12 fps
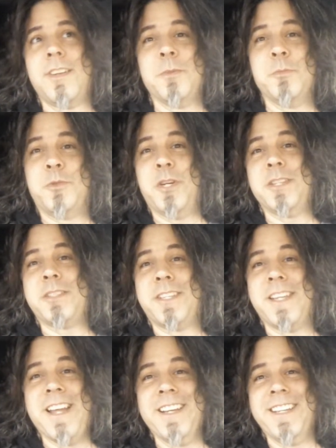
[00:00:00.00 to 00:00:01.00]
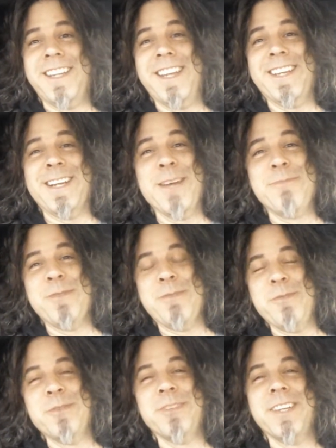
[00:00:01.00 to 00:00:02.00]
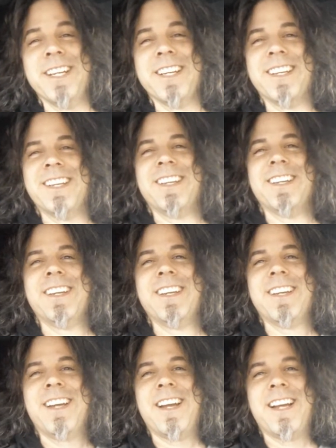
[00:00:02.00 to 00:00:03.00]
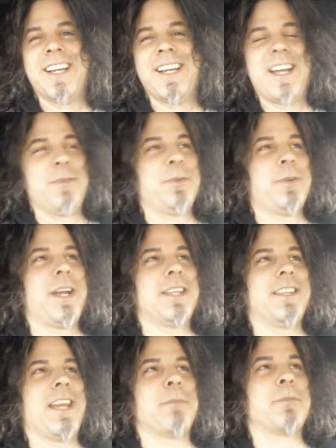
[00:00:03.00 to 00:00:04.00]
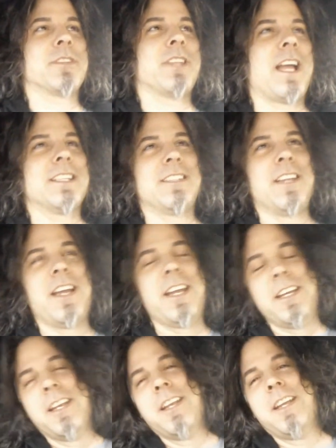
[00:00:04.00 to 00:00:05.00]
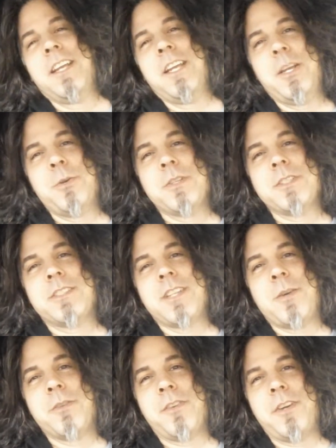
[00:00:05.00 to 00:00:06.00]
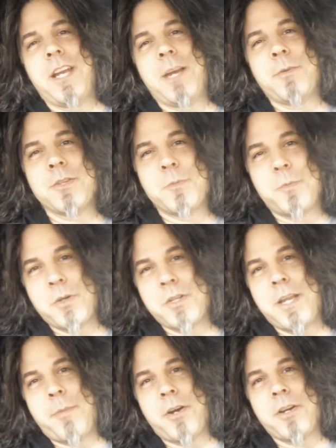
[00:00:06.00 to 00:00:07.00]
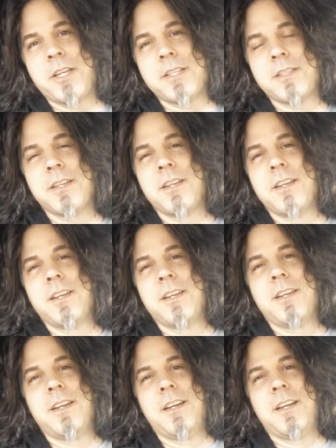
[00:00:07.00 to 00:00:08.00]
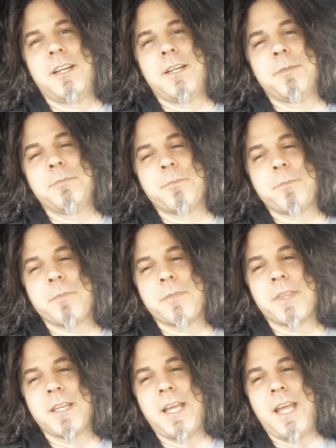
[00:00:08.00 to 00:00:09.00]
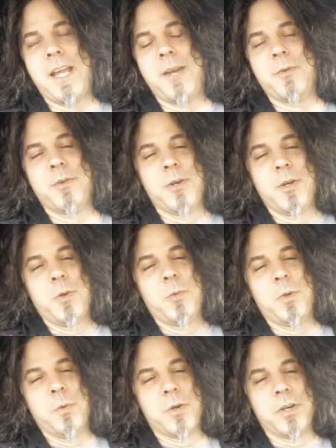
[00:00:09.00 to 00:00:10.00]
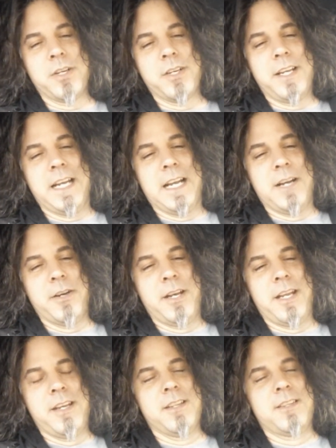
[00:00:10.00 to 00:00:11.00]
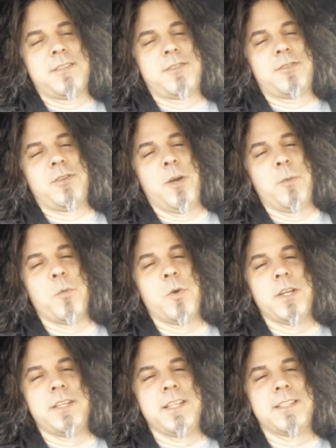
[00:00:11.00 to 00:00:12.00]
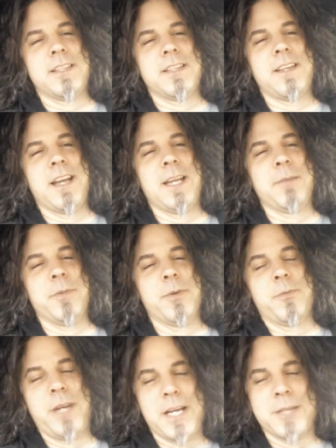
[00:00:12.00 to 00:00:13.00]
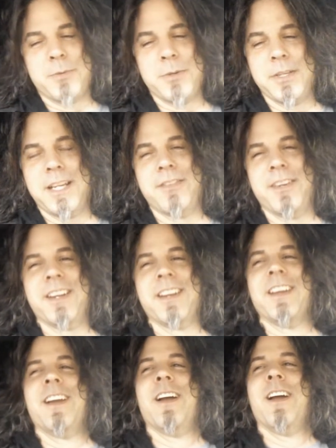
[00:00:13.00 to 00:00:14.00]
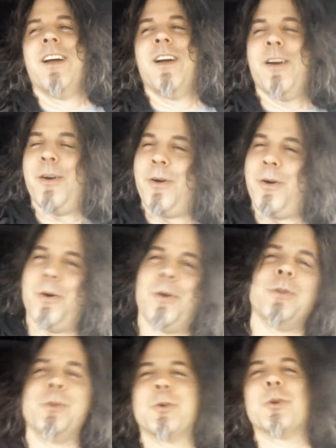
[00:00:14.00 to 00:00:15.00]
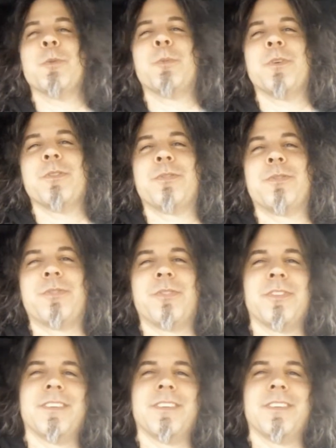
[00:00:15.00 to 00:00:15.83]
I'm just kind of getting up and moving. Uh, we were at the neighbor's last night. It was uh, one of our neighbor's birthday parties. Um, and we were going to get out at a somewhat decent time, but right as we were leaving, a whole new group of